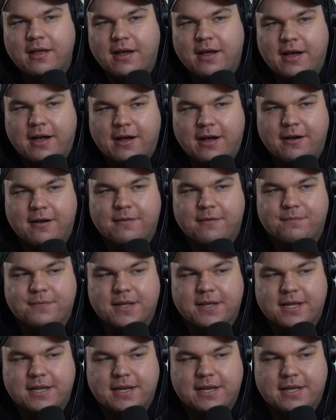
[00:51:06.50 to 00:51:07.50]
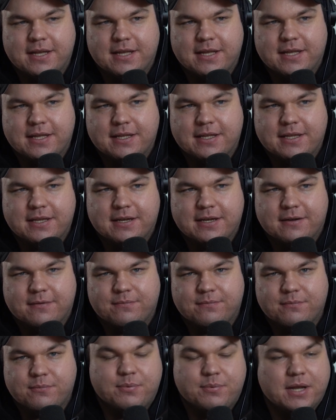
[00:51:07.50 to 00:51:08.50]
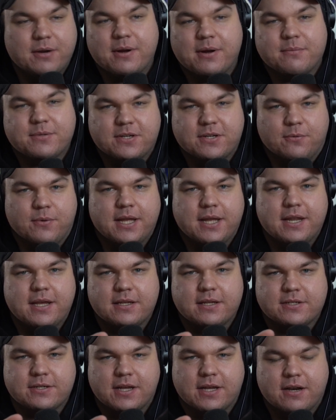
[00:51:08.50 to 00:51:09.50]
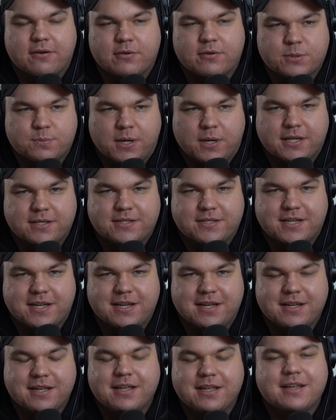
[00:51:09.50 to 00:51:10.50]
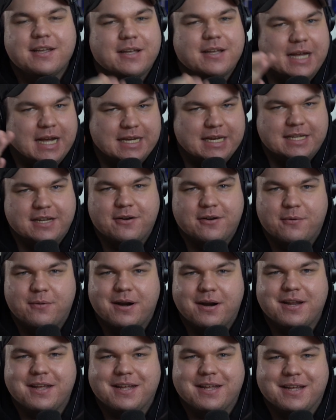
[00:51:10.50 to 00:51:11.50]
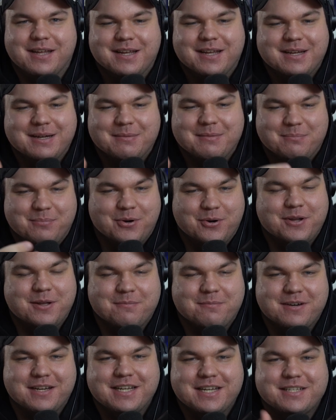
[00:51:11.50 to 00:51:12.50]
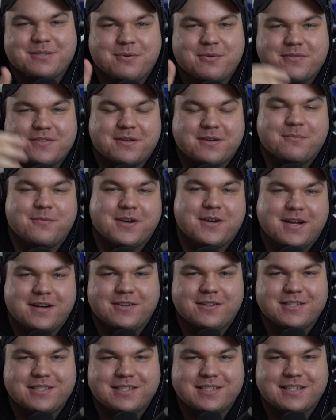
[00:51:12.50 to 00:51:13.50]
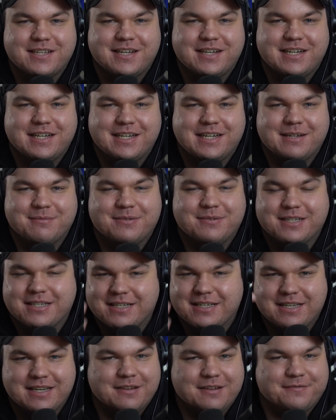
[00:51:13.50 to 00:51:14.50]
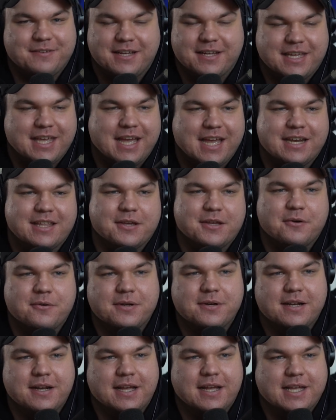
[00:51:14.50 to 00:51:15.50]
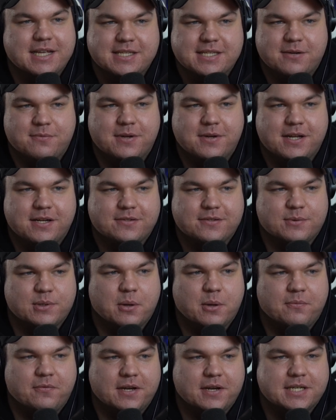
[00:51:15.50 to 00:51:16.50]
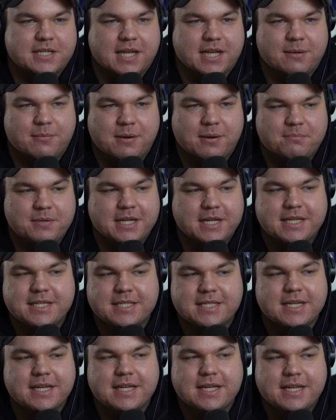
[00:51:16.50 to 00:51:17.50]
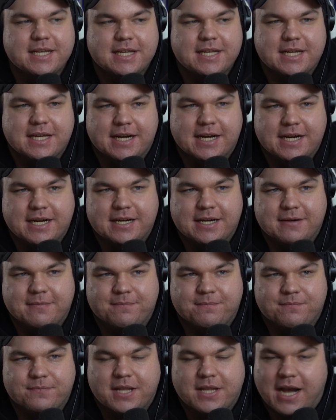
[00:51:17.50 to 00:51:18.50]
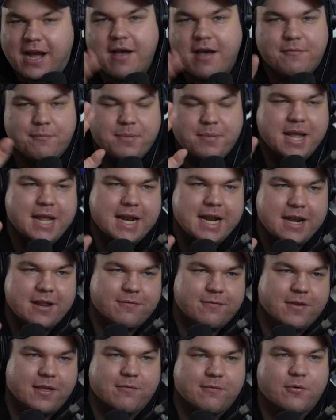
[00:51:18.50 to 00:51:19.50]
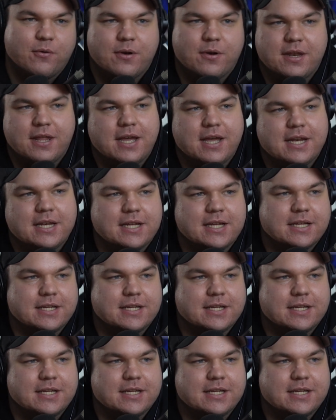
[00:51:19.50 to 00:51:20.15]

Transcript: Yeah. By the way, I'm still waiting to get a response there. I did already book a place with someone else, but if I can't go, then I guess someone else will hopefully take my place. I haven't paid anything for it yet.